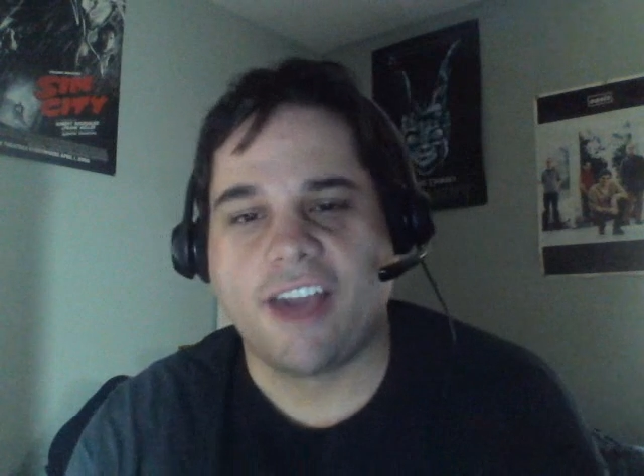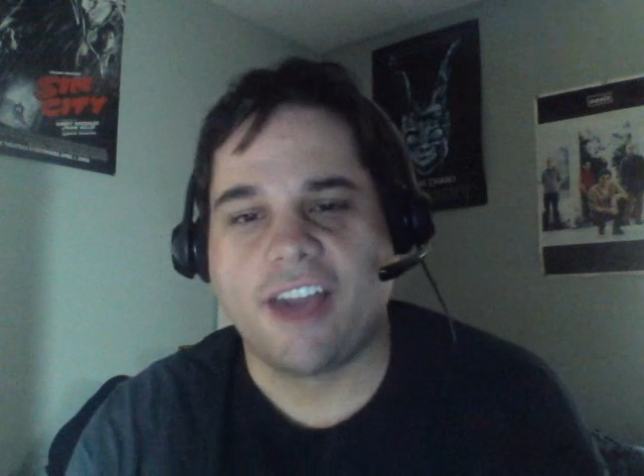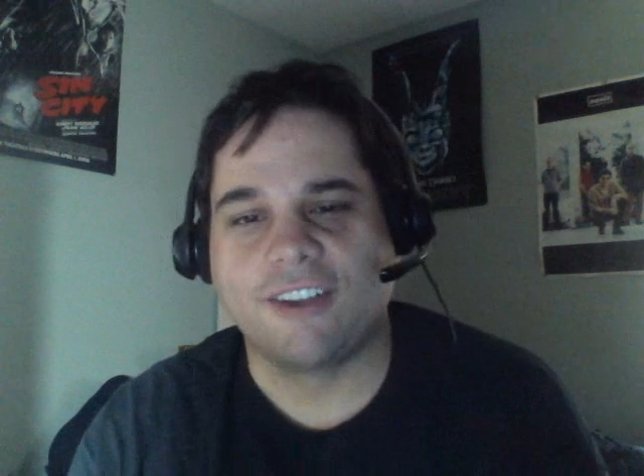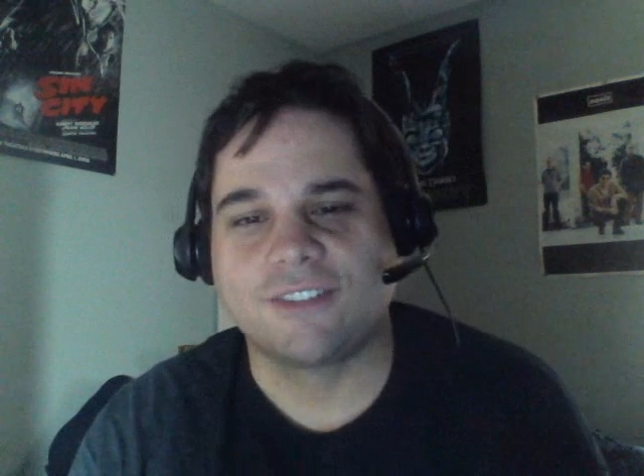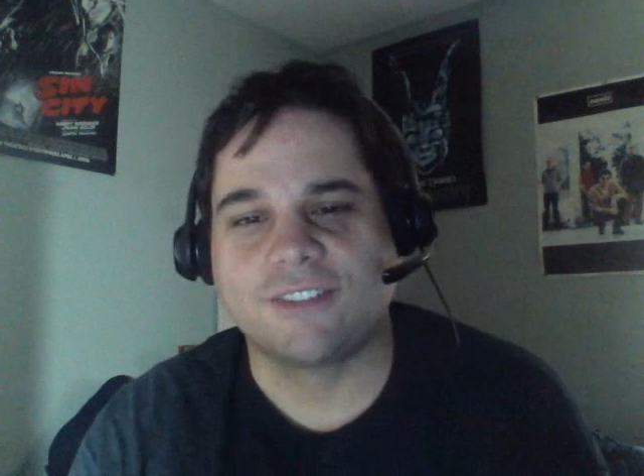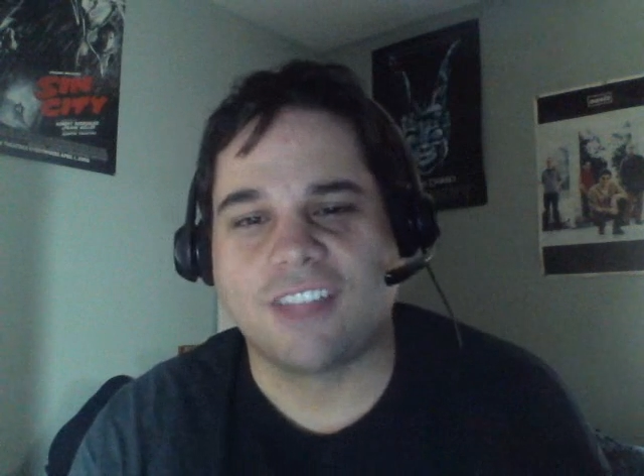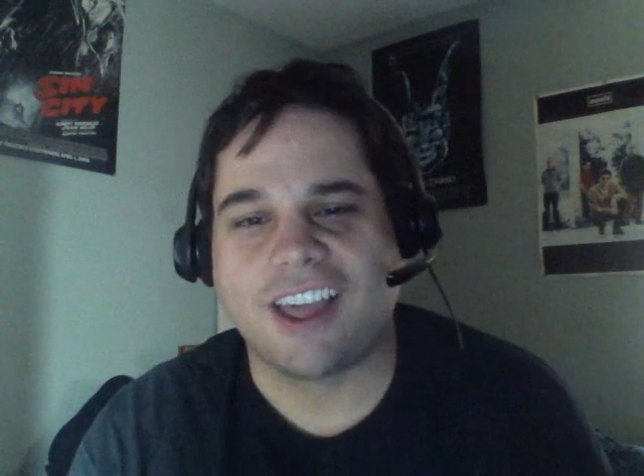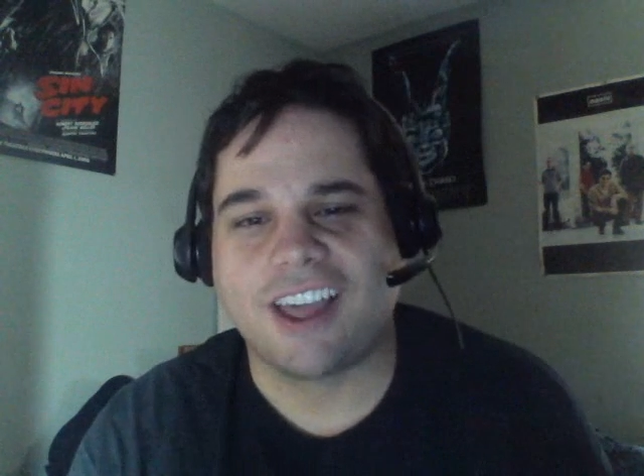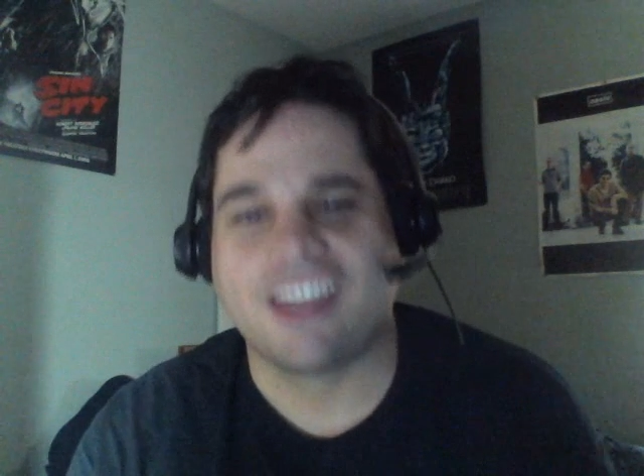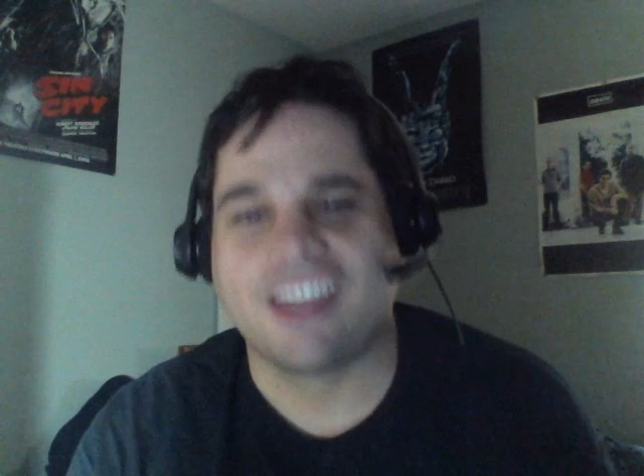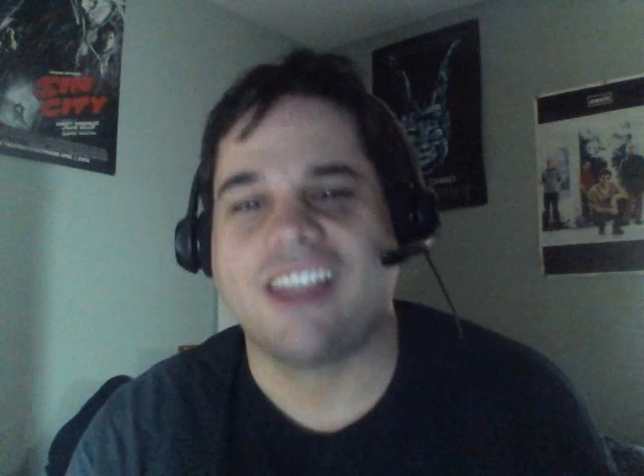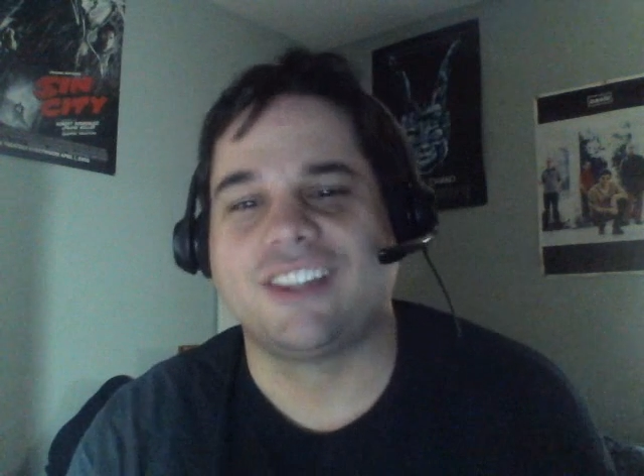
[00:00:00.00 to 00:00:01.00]

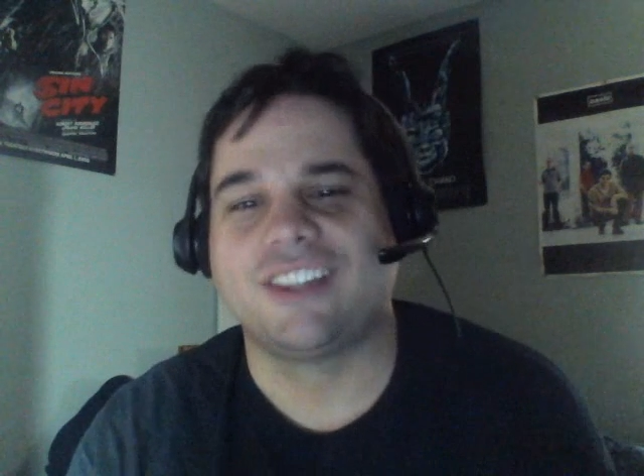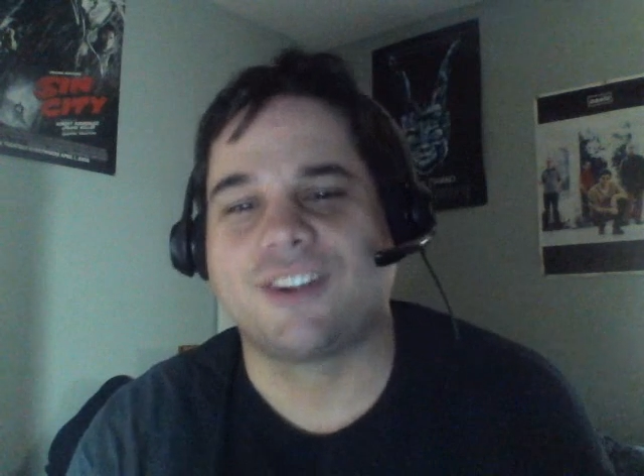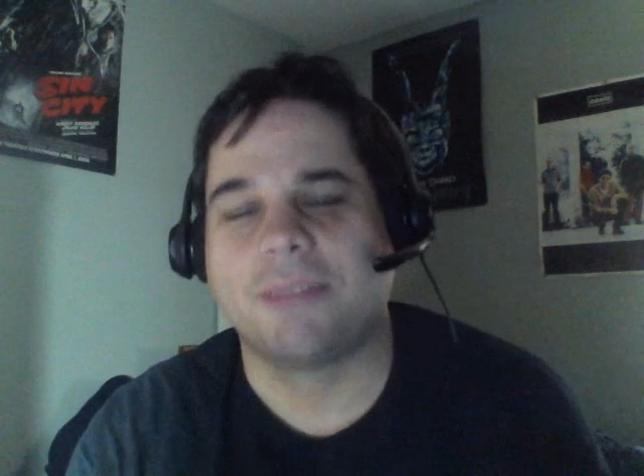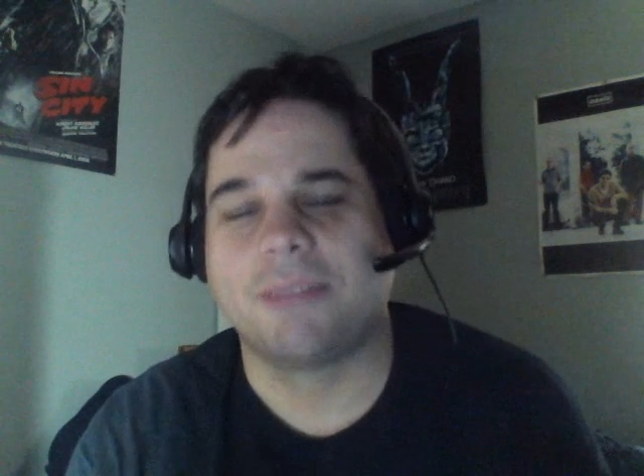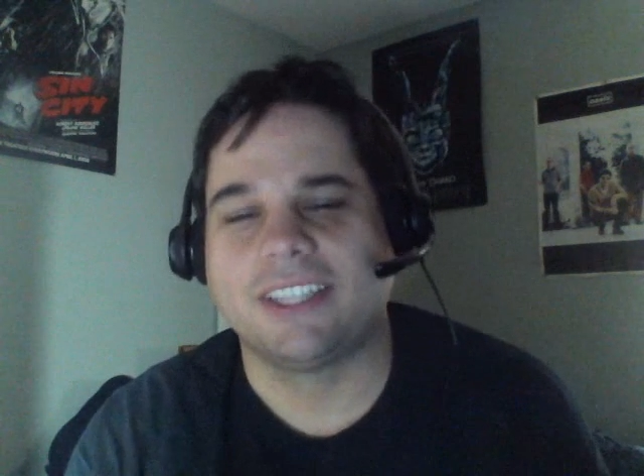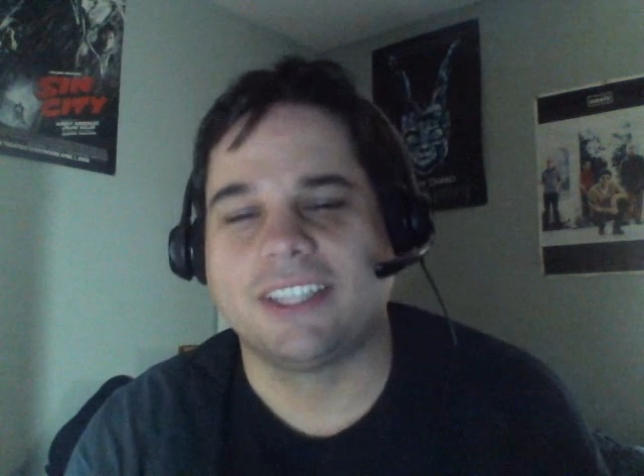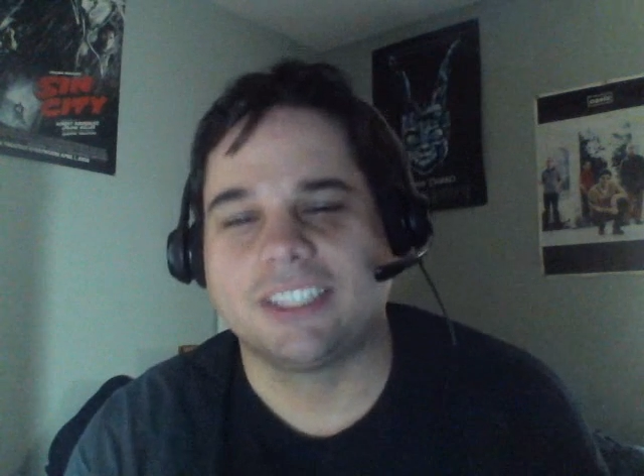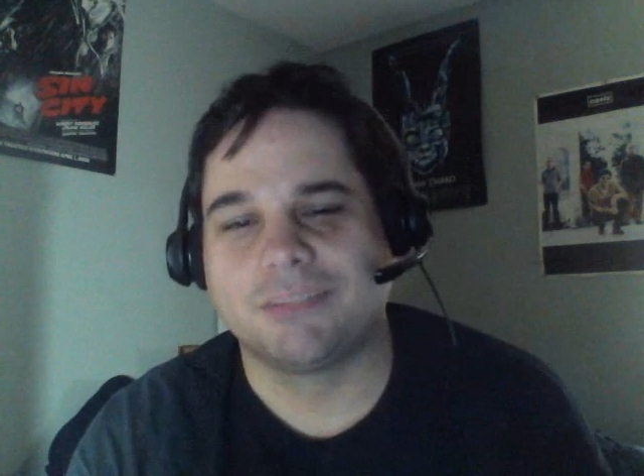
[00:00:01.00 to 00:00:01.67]
housefly and torments